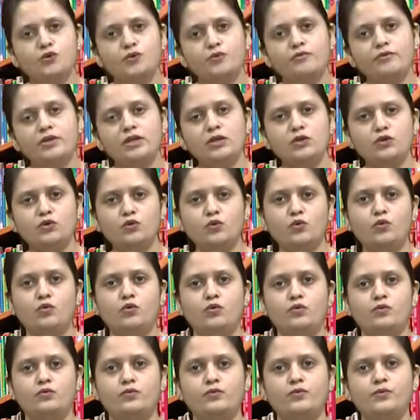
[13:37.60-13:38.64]
we
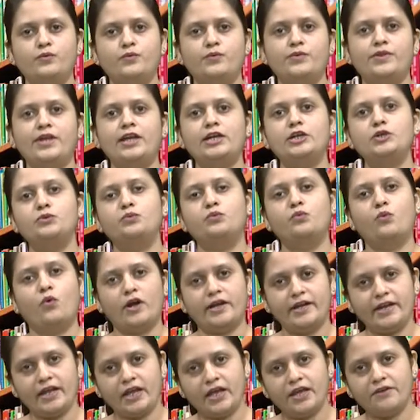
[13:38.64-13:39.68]
know that
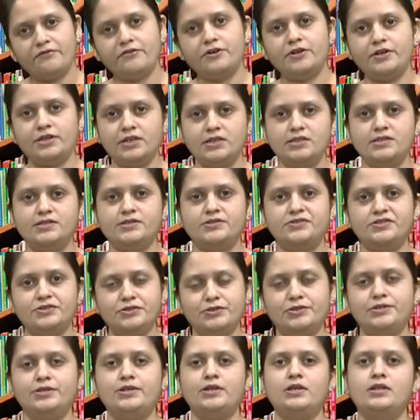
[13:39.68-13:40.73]
whatever is
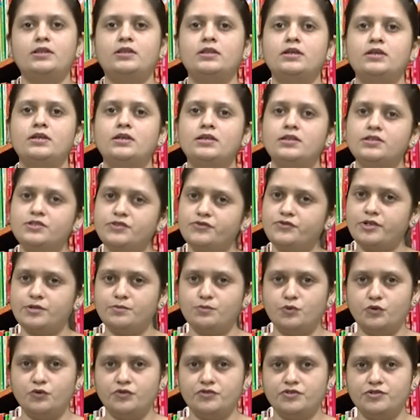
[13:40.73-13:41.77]
written in the history
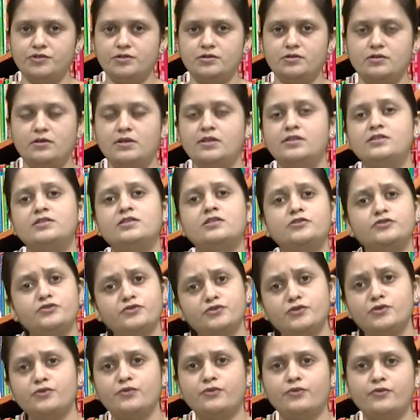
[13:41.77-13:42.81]
books is the
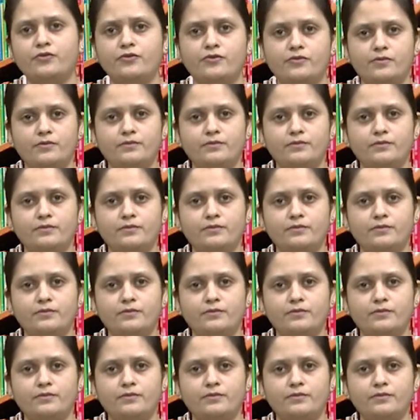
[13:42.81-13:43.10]
truth?